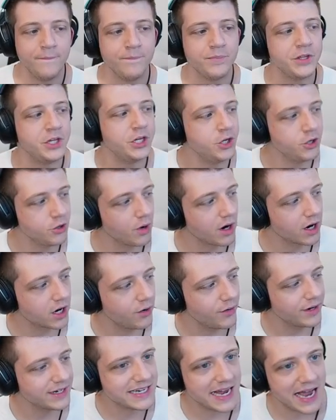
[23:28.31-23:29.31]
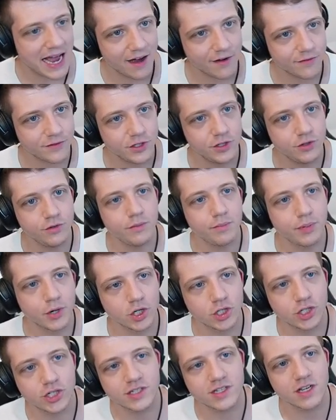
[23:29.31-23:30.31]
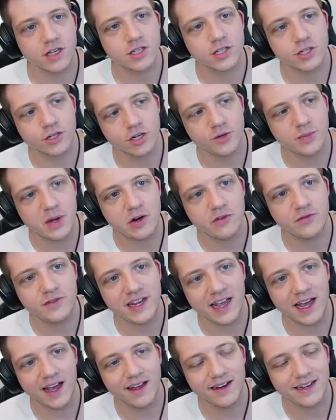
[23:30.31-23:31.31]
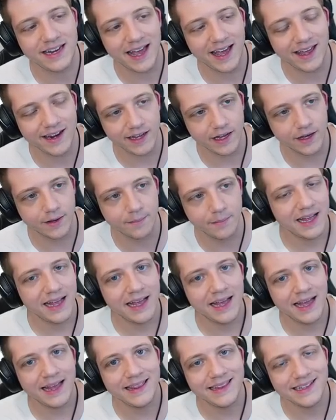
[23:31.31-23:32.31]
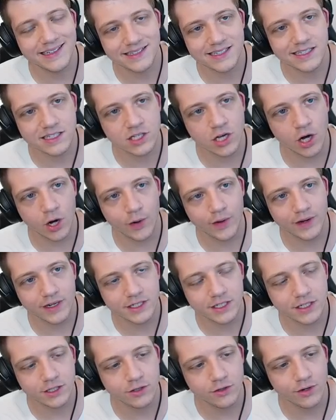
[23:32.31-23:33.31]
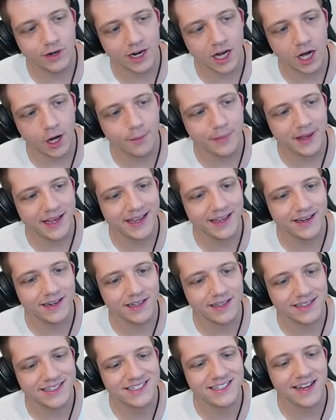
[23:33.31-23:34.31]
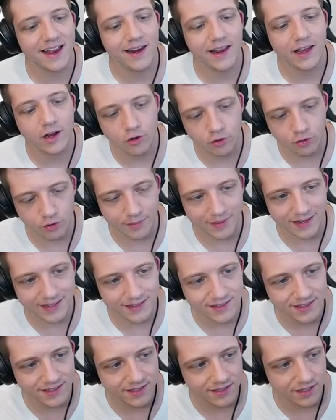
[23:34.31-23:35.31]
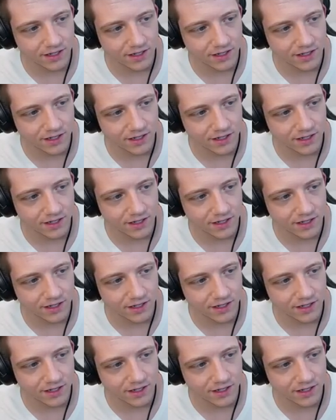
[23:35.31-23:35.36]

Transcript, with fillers: You are going to have to purchase a certain amount of tanium, and this is going to come in set increments.